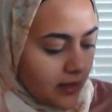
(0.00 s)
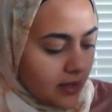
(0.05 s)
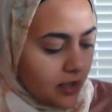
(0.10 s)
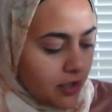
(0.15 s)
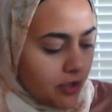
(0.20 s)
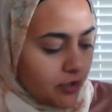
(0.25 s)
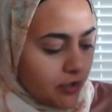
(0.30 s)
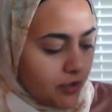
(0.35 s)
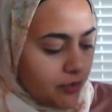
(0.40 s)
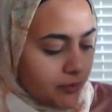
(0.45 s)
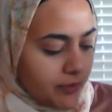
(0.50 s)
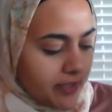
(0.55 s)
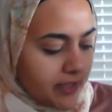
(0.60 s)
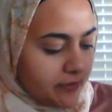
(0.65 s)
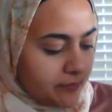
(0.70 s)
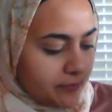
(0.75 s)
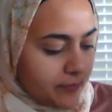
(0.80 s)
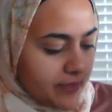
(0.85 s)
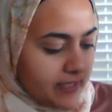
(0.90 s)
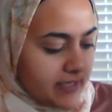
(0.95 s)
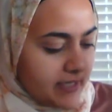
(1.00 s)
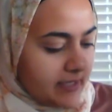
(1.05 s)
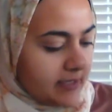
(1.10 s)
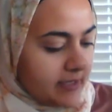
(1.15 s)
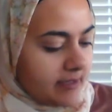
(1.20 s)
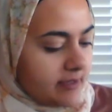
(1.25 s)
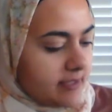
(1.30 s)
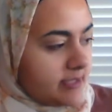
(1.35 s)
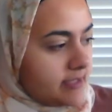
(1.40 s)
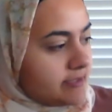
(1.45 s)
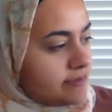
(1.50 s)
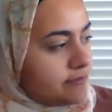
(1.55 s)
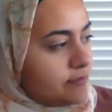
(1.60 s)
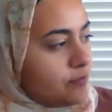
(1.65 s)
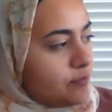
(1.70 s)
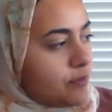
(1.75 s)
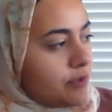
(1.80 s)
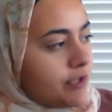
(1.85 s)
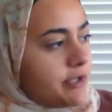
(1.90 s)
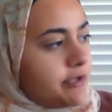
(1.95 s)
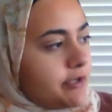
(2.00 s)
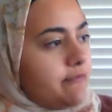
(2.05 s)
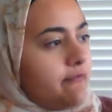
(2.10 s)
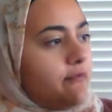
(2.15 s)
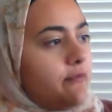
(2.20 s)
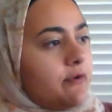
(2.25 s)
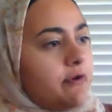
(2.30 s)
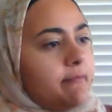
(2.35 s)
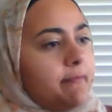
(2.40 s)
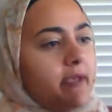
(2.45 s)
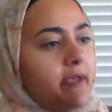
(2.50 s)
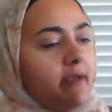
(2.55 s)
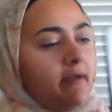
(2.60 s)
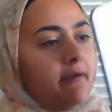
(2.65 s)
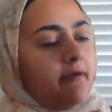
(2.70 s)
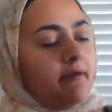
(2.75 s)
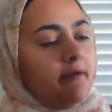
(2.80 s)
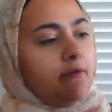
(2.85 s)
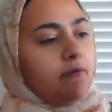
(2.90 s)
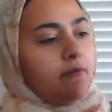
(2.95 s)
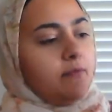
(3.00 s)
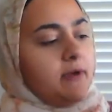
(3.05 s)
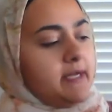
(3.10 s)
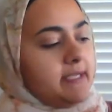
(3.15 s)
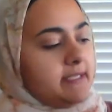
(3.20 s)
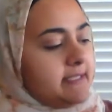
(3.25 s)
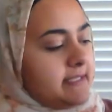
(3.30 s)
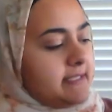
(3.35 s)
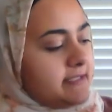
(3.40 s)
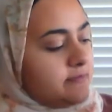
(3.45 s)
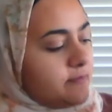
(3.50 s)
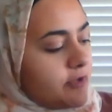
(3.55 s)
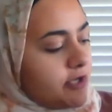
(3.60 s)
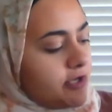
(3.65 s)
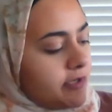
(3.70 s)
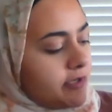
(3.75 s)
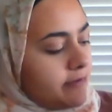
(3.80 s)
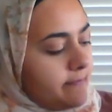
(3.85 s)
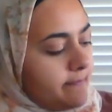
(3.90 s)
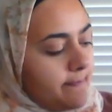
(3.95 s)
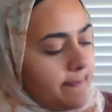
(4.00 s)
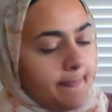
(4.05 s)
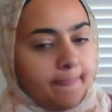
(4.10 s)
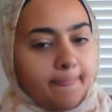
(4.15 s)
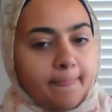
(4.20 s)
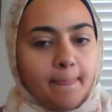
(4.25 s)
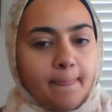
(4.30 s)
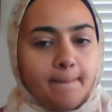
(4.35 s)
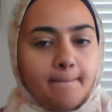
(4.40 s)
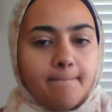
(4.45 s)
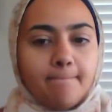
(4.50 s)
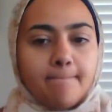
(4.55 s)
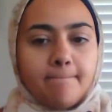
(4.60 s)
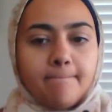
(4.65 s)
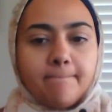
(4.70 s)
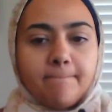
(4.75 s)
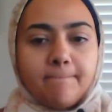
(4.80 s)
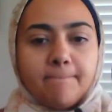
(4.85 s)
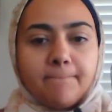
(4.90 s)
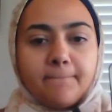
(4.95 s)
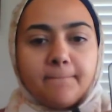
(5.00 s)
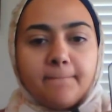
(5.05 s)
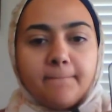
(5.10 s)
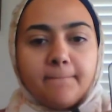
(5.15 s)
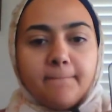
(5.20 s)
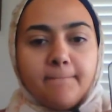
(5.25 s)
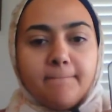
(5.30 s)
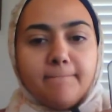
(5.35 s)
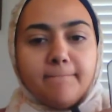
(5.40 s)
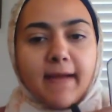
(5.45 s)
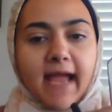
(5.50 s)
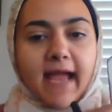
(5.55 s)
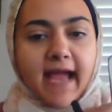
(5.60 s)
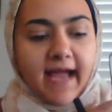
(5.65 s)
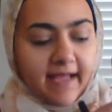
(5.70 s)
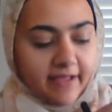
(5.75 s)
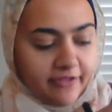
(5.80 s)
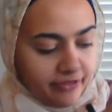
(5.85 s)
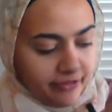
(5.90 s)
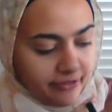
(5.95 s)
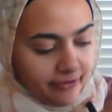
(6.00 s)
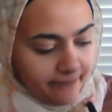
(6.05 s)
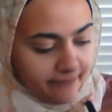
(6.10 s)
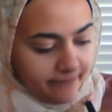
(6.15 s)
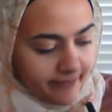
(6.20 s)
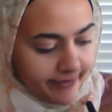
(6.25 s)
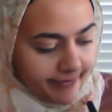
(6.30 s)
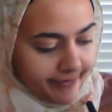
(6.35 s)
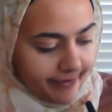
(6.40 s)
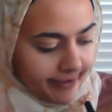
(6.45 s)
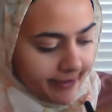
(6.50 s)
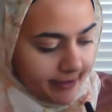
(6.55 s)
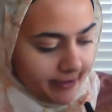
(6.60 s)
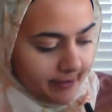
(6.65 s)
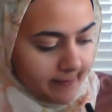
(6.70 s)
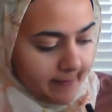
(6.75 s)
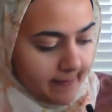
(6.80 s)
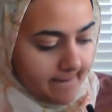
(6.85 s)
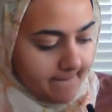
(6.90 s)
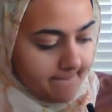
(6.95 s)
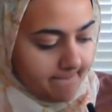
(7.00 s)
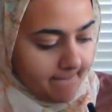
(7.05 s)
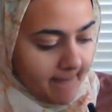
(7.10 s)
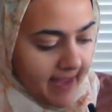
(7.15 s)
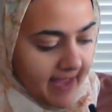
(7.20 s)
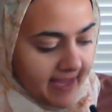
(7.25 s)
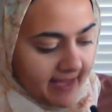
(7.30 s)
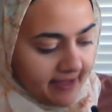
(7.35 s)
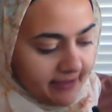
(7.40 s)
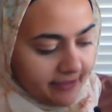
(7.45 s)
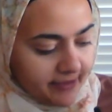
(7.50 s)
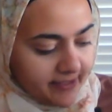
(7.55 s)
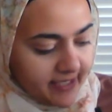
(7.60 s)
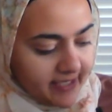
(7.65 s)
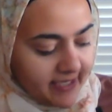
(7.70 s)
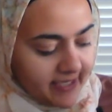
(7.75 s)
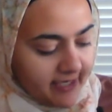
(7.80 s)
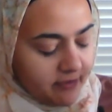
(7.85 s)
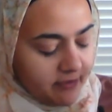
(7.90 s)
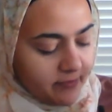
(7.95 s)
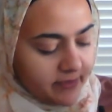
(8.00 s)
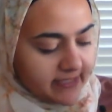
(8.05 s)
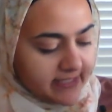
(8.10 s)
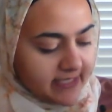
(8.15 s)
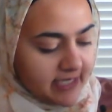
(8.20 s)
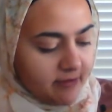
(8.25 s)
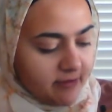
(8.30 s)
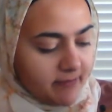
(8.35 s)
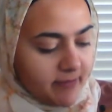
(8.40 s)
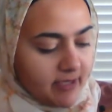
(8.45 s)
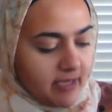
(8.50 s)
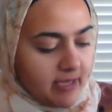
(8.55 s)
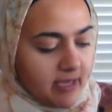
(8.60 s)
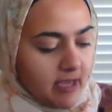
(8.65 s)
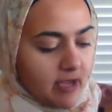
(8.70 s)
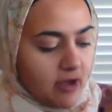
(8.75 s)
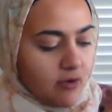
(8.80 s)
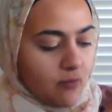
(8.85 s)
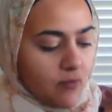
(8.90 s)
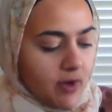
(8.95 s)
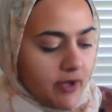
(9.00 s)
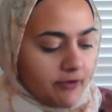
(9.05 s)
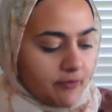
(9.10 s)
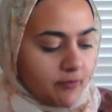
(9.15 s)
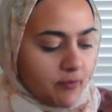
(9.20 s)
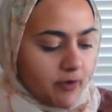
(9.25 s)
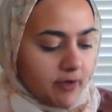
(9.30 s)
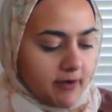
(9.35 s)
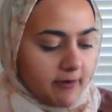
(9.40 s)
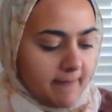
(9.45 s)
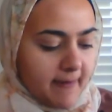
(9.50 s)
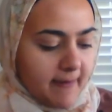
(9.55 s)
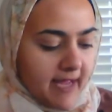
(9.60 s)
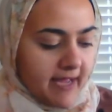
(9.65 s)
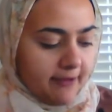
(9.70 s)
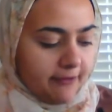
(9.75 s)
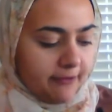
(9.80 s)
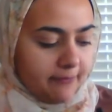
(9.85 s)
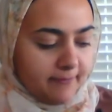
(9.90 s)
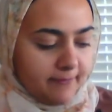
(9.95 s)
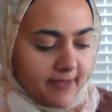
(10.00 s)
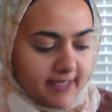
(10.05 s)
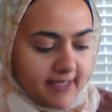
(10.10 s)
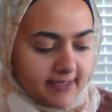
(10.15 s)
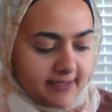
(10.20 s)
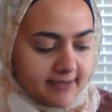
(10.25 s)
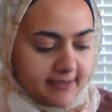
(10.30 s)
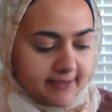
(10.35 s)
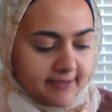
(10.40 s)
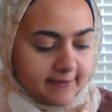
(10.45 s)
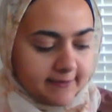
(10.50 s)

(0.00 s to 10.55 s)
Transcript: Who can read this word for me? What is this word? Math. Very good. Math. Can anyone tell me what the word math means?